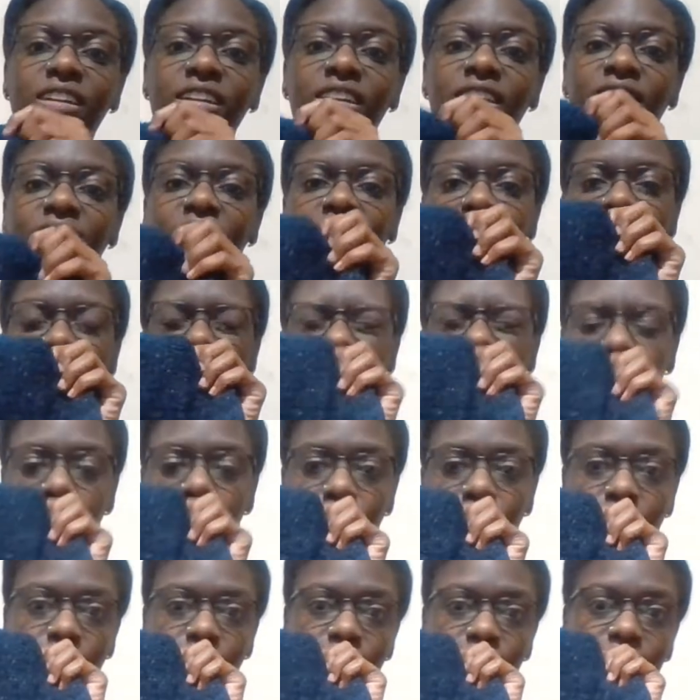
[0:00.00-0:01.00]

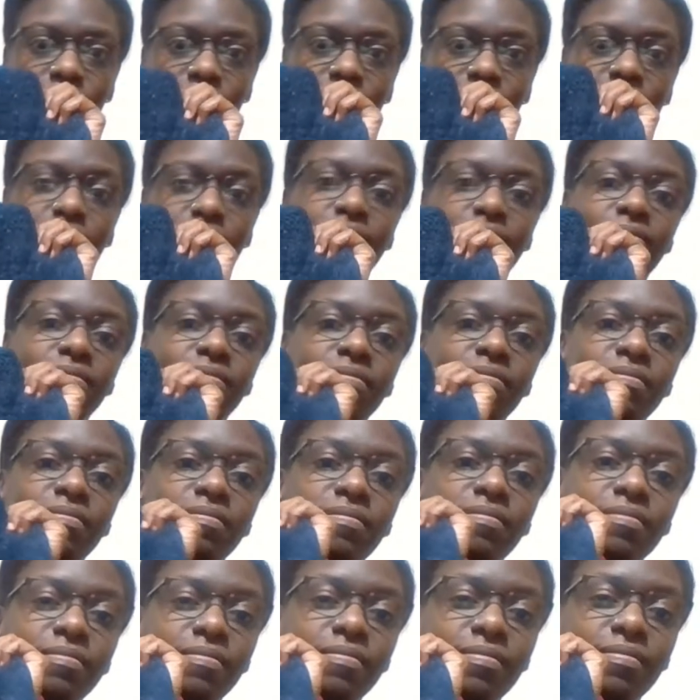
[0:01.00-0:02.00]

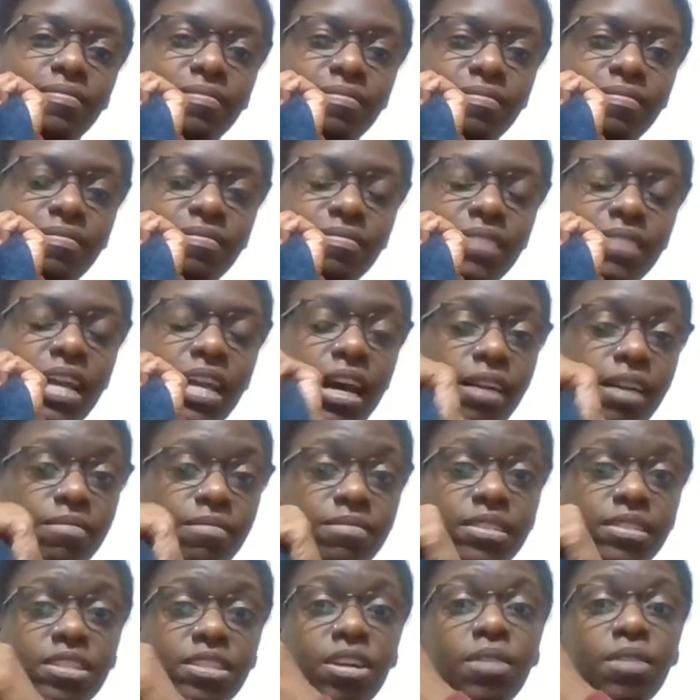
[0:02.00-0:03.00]
Yeah,
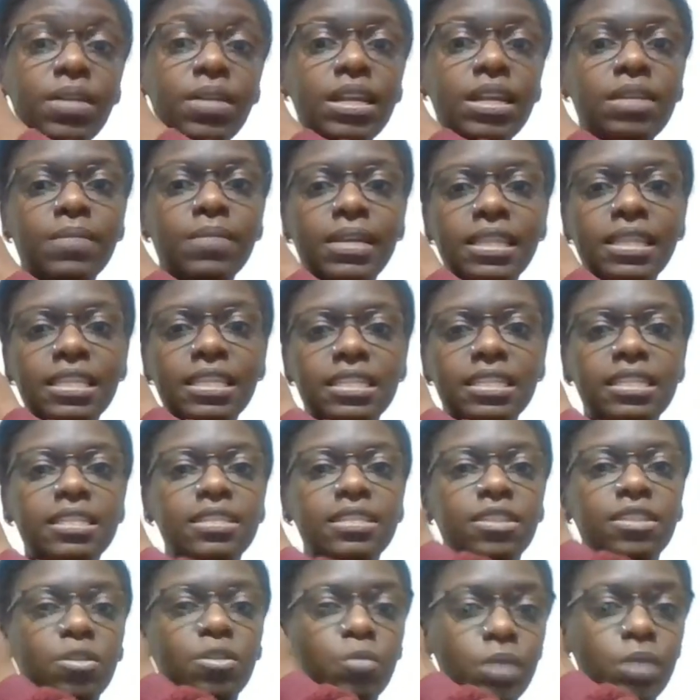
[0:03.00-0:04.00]
so anyway, this is
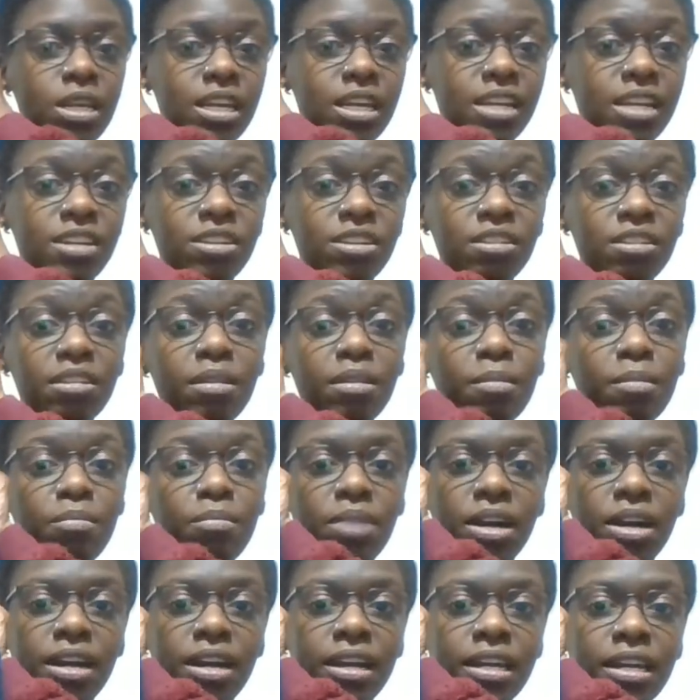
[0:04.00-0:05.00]
The Weekender
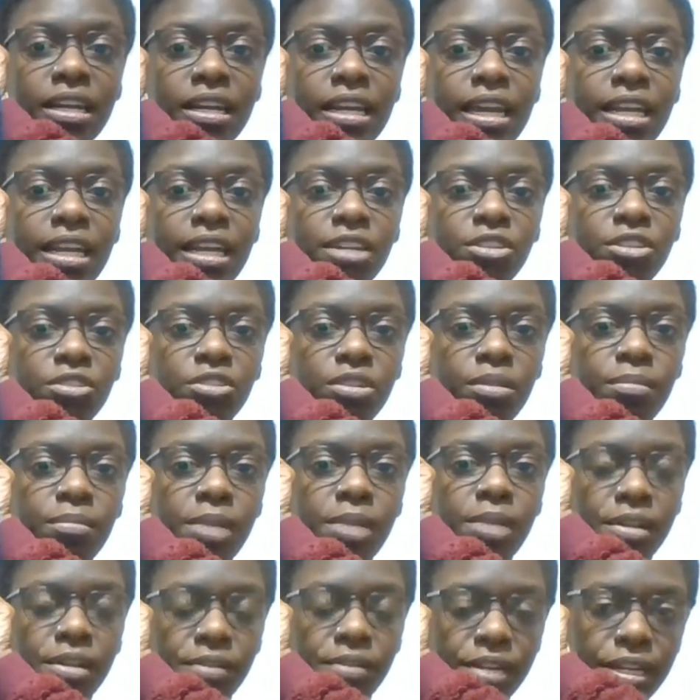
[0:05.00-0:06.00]
by Andrea
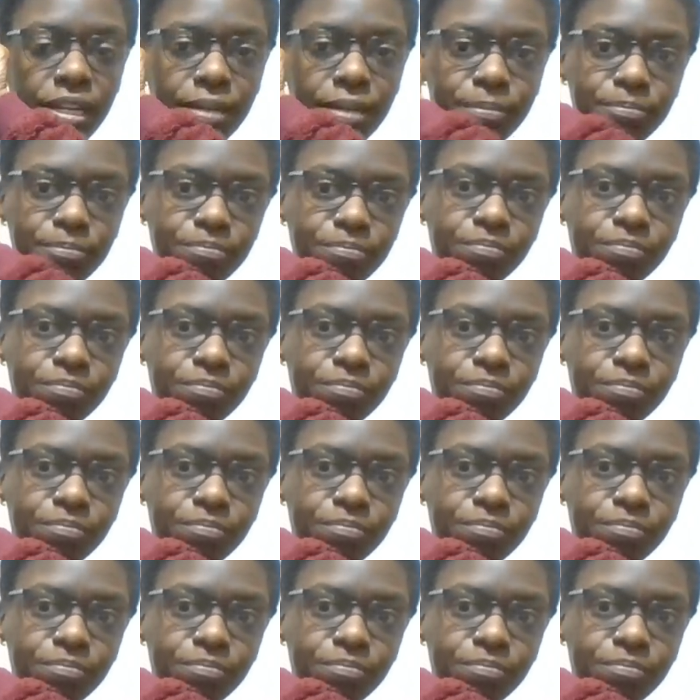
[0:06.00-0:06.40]
Mowry.